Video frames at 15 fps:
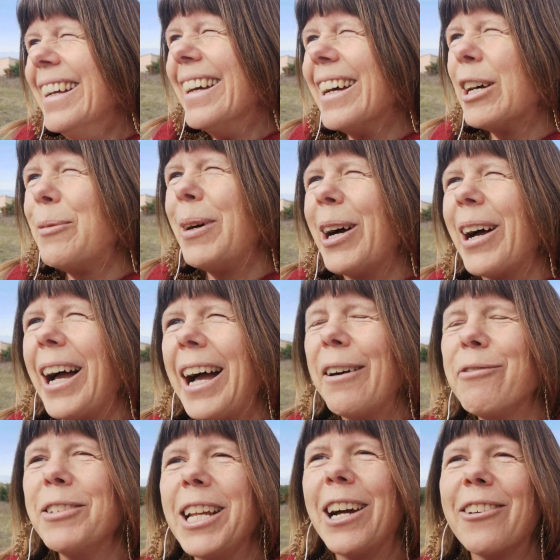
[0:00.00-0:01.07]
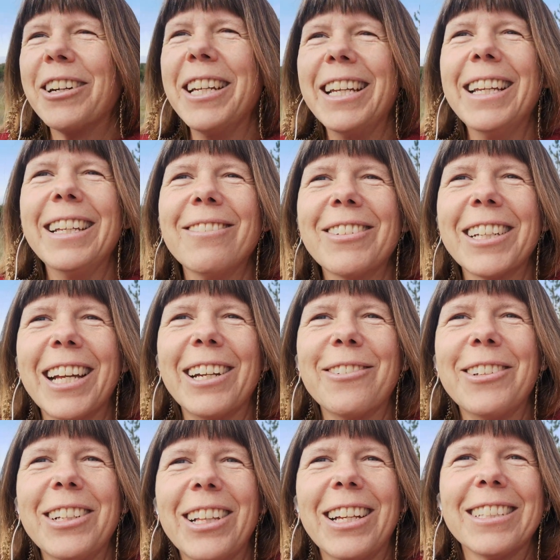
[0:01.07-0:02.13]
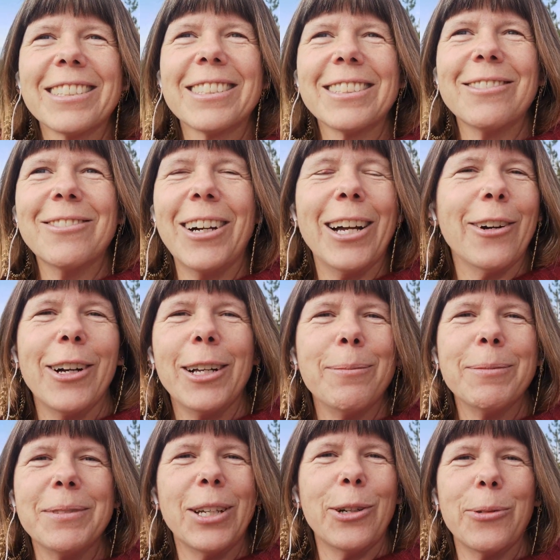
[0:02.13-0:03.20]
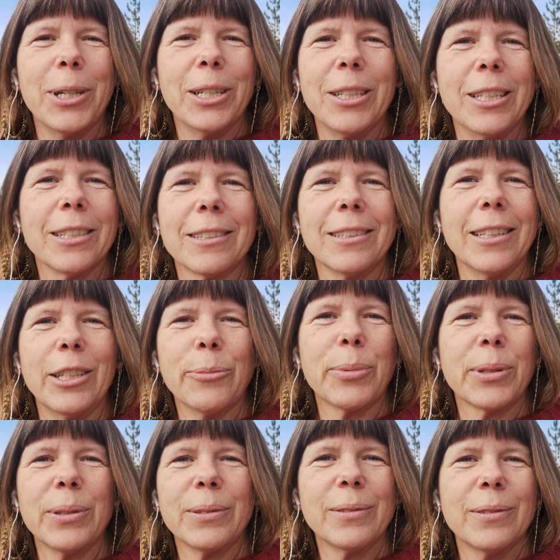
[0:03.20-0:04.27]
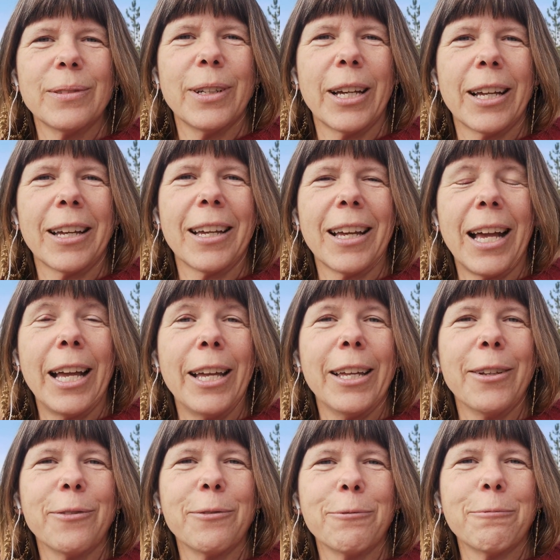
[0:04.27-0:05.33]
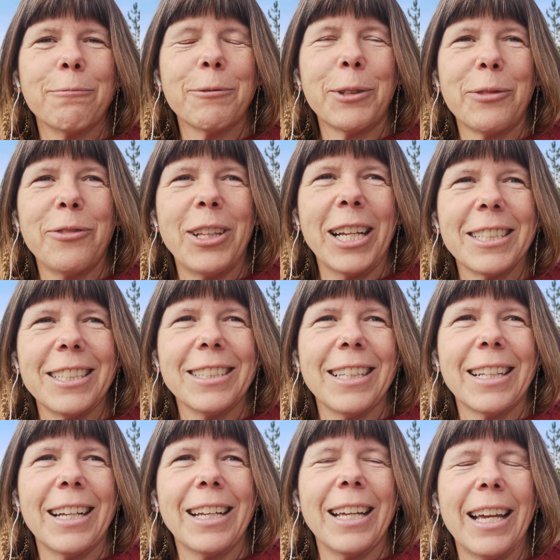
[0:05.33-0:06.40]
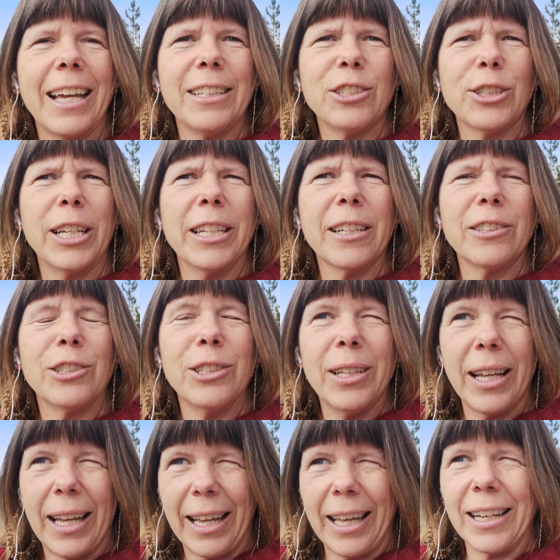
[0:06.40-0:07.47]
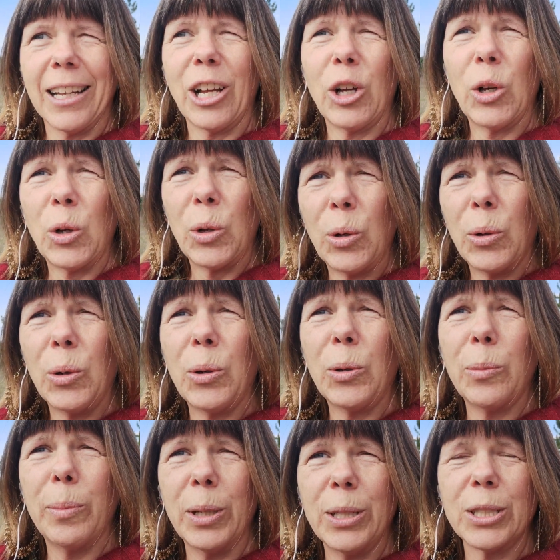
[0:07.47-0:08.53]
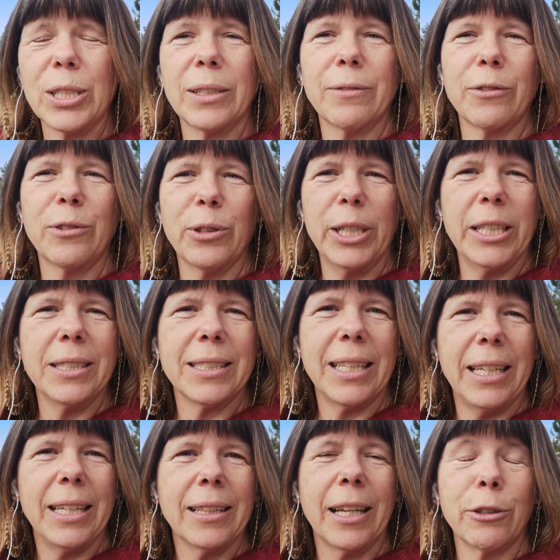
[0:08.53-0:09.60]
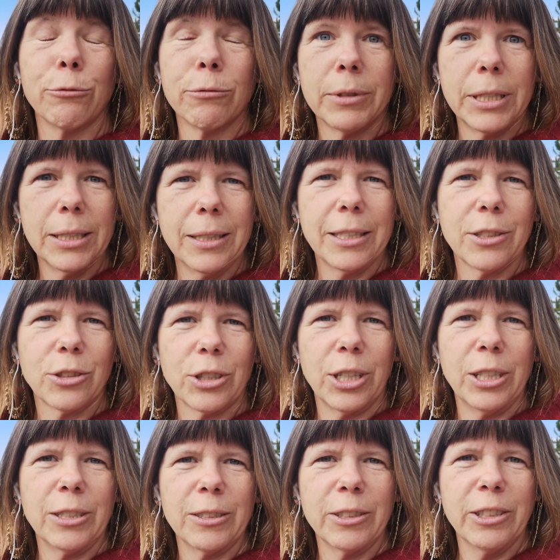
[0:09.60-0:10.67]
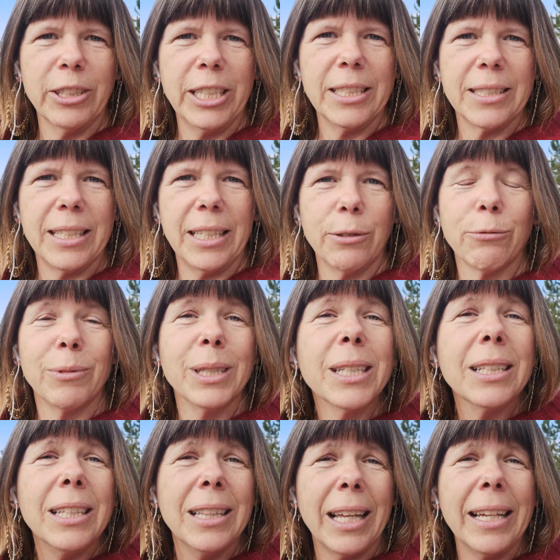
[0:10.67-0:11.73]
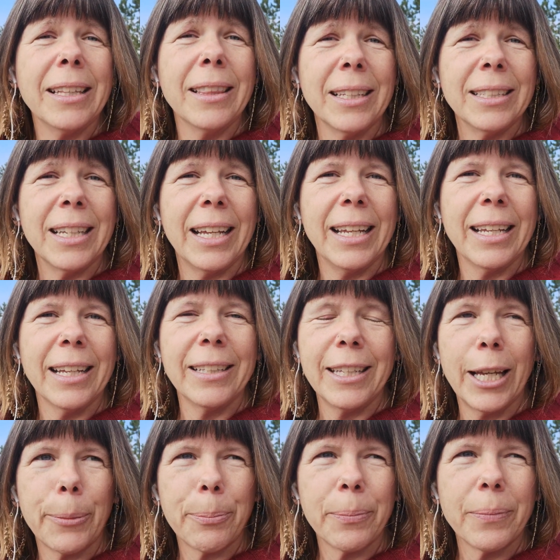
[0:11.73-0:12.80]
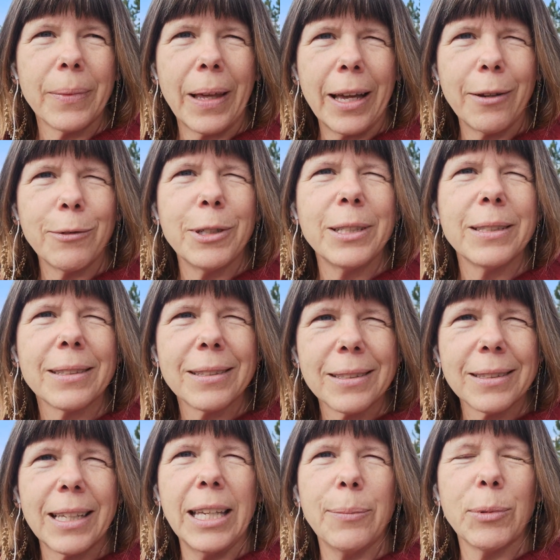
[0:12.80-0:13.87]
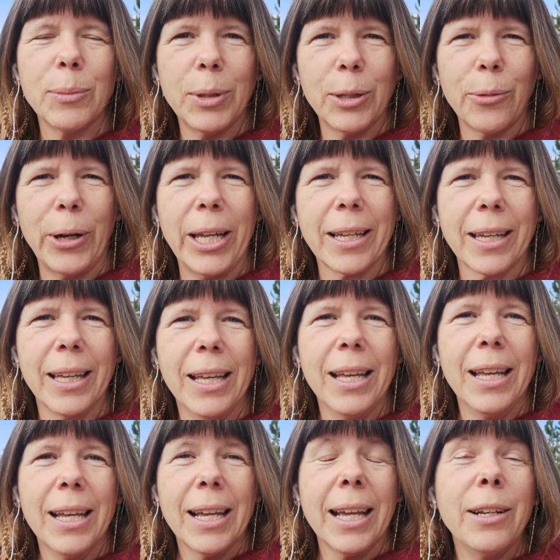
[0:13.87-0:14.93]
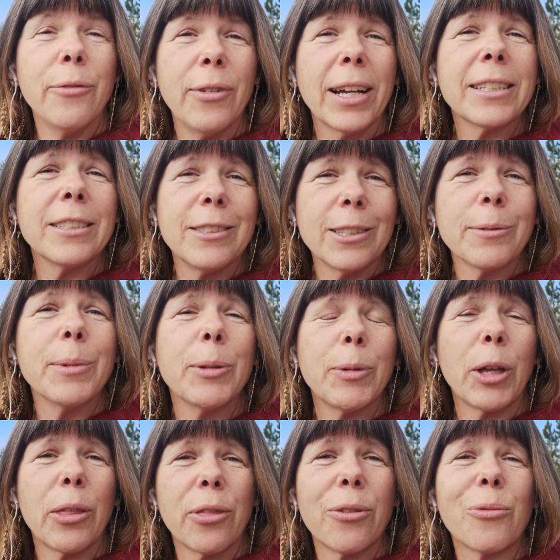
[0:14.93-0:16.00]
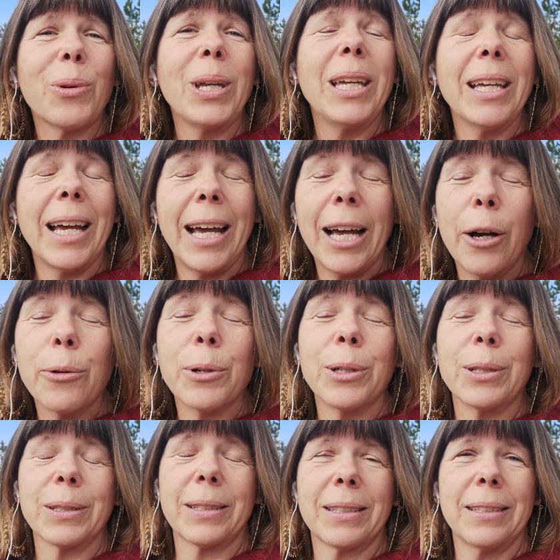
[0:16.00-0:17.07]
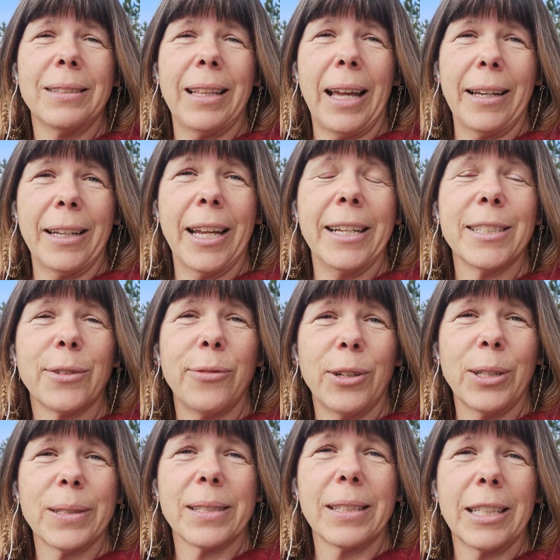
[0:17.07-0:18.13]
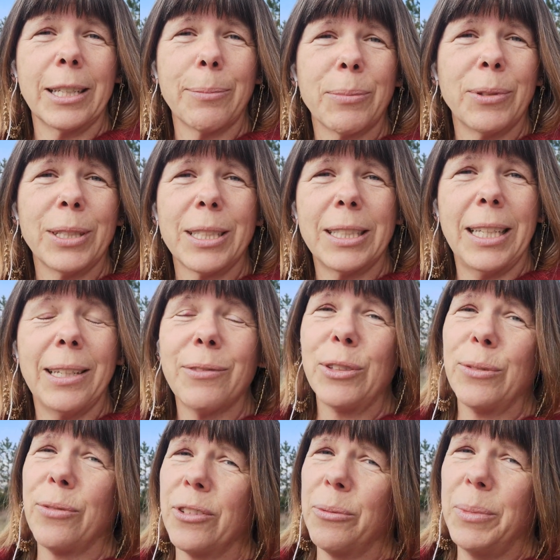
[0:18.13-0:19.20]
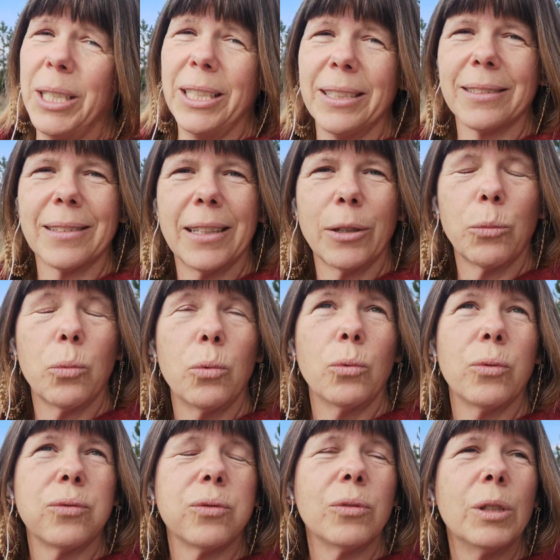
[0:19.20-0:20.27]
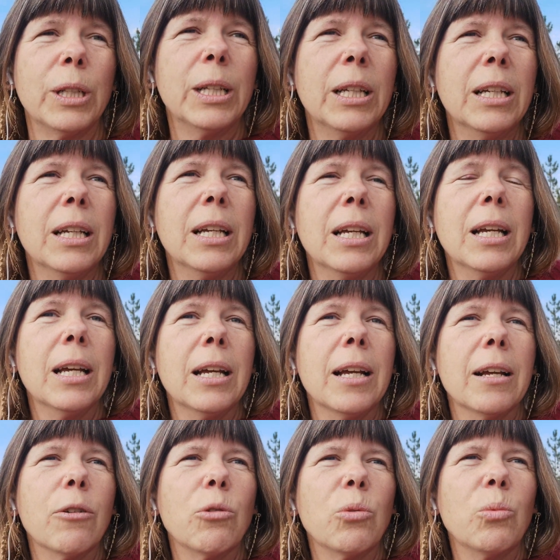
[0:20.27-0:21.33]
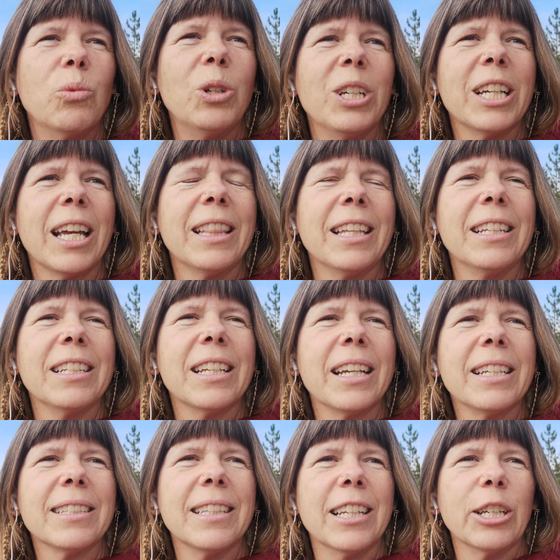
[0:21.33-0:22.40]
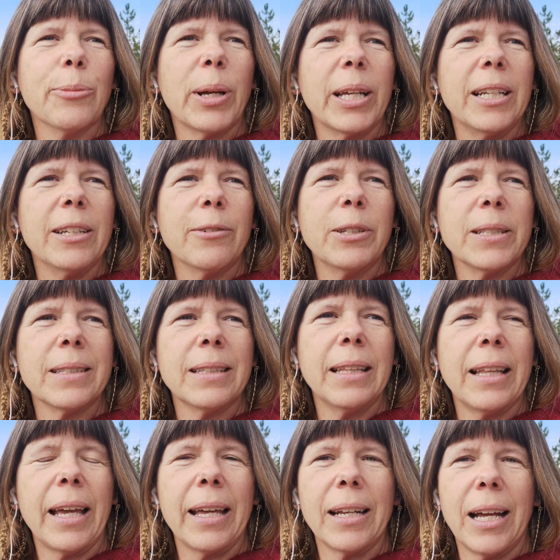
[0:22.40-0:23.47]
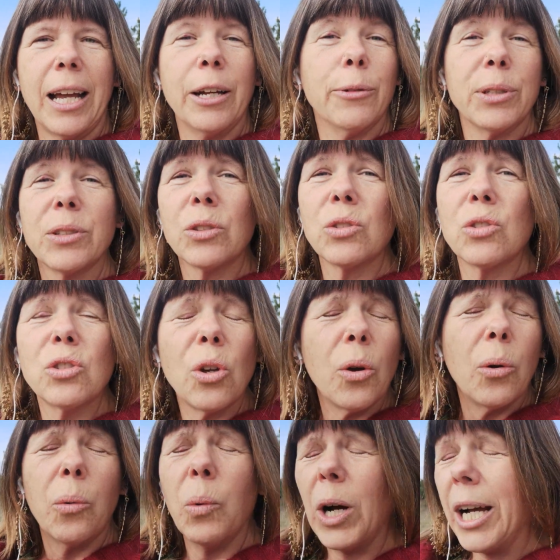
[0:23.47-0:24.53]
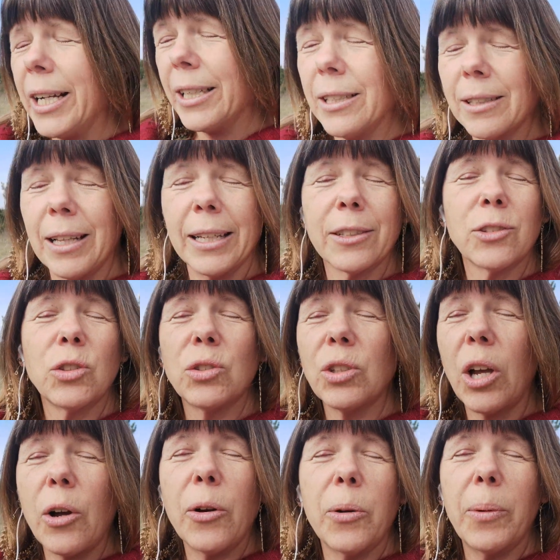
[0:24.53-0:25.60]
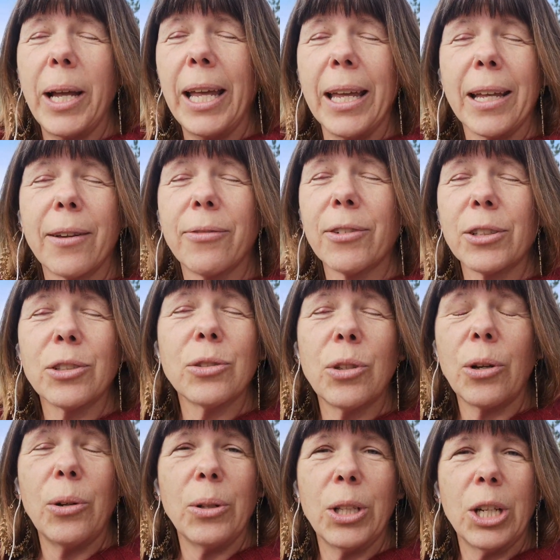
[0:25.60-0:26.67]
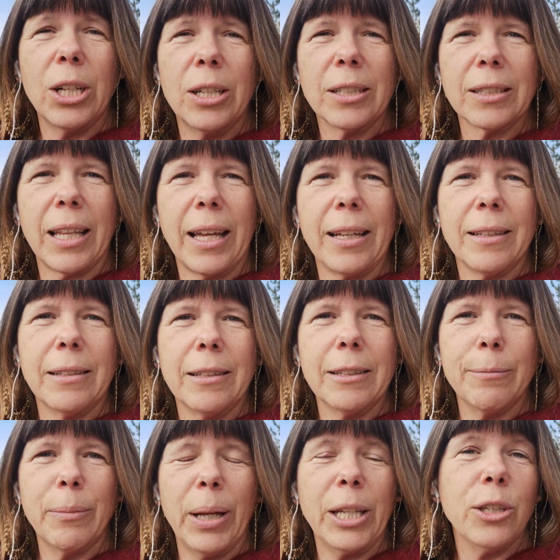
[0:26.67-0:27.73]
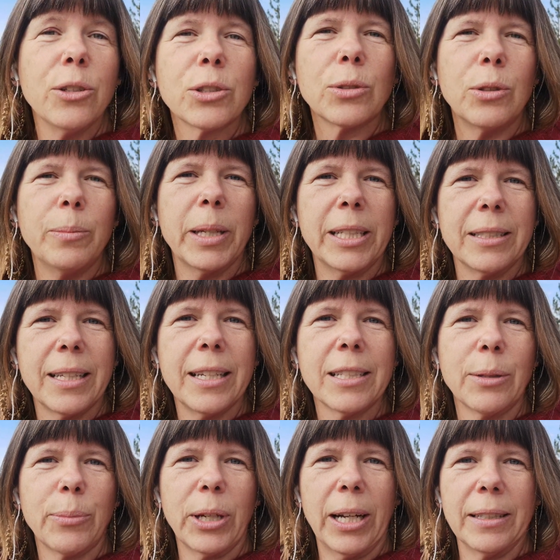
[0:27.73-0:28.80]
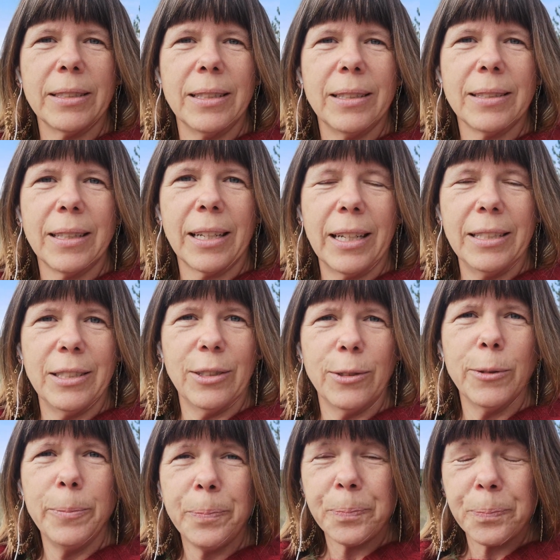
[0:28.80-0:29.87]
about half an hour in when I realized, wow, I'm nowhere near sleep. I reflected that I had a whole bunch of green tea, like really strong green tea, really late in the day, and yep, that was keeping me awake. And in fact, it took me about 3 hours that night to fall asleep, which even for me is like, woof. Well, and the nice thing about it was that I was so wired, like so awake for so long, that my usual meditation practice that I do